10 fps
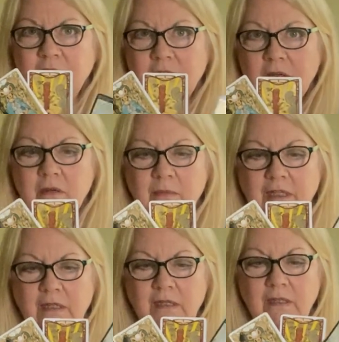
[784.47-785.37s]
is
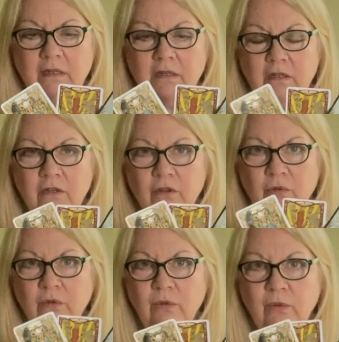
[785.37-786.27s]
coming in
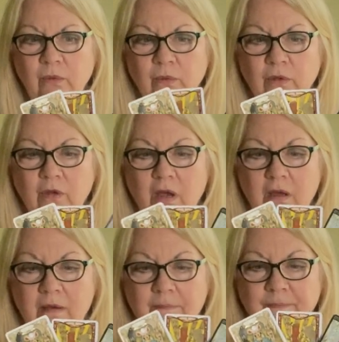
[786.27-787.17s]
through
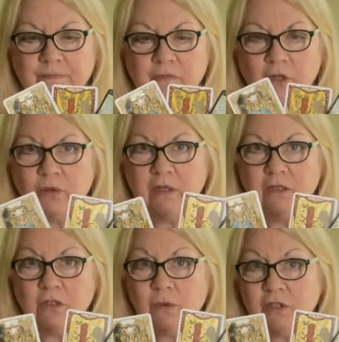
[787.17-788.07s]
um, your
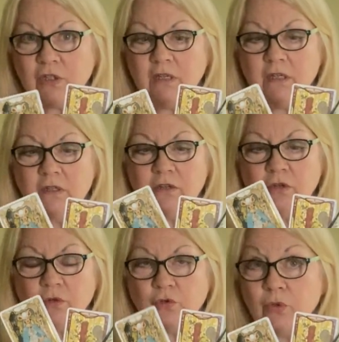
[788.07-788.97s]
intuition,
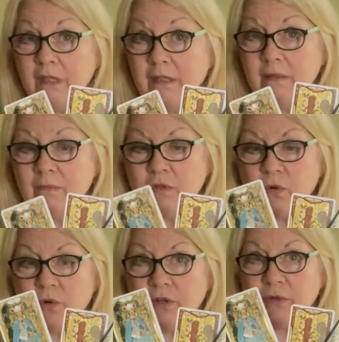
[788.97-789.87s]
your dreams,
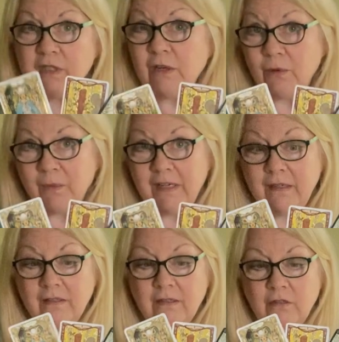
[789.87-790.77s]
or your tarot readings.